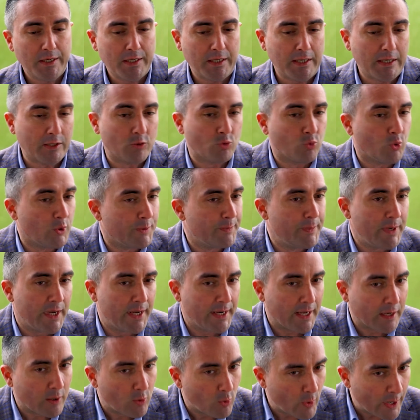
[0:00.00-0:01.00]
It would be
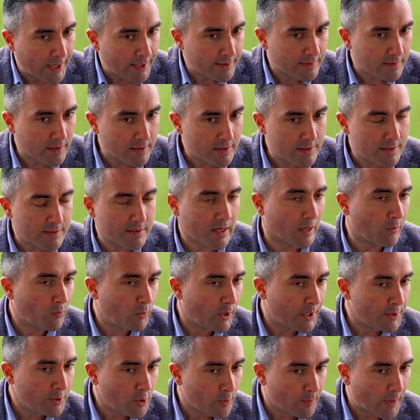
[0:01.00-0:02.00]
an acquaintance,
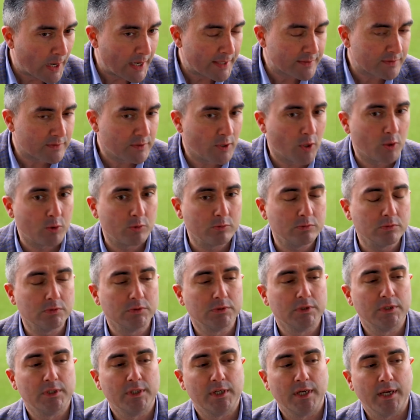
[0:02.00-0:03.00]
someone you might know,
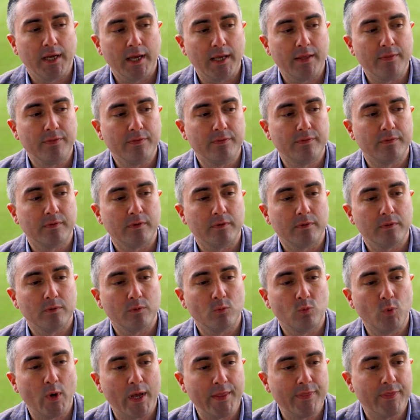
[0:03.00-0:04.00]
and
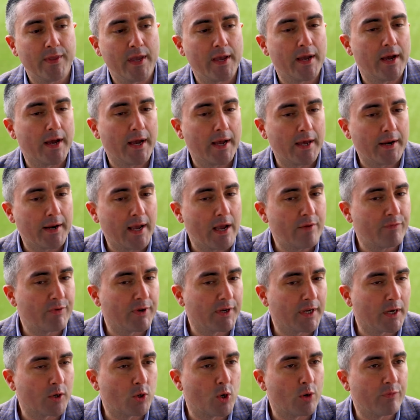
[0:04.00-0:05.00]
when they are
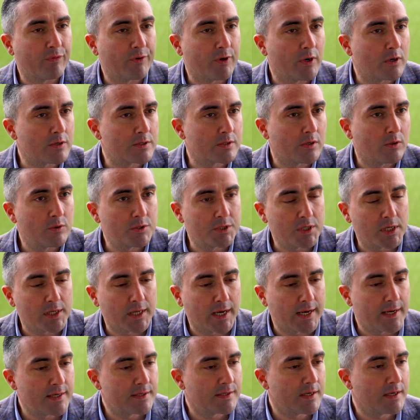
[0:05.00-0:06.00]
having a coffee or
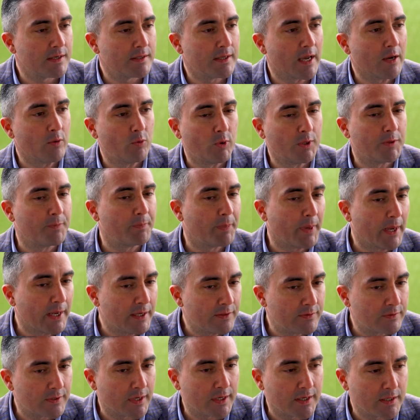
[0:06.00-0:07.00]
socializing, they would pay
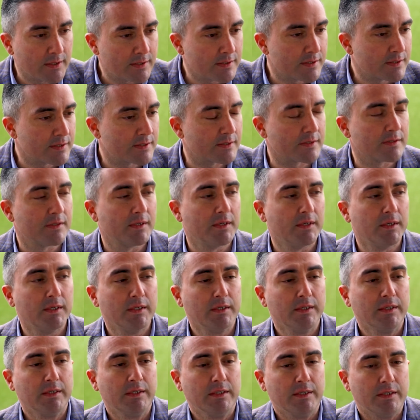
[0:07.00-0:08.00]
drinks,
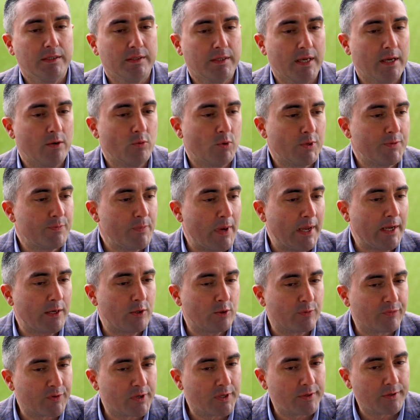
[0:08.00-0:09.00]
they would make
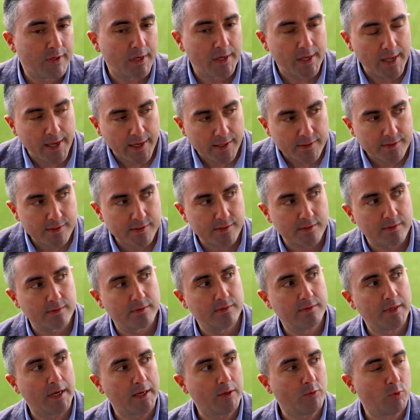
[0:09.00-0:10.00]
you feel relaxed,
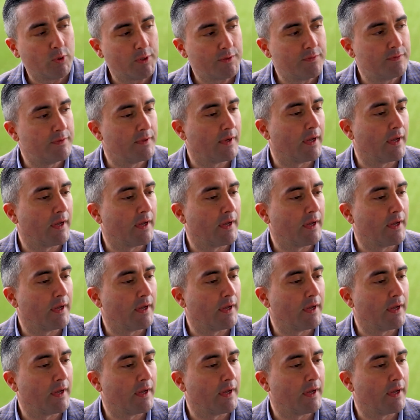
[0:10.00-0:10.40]
they would,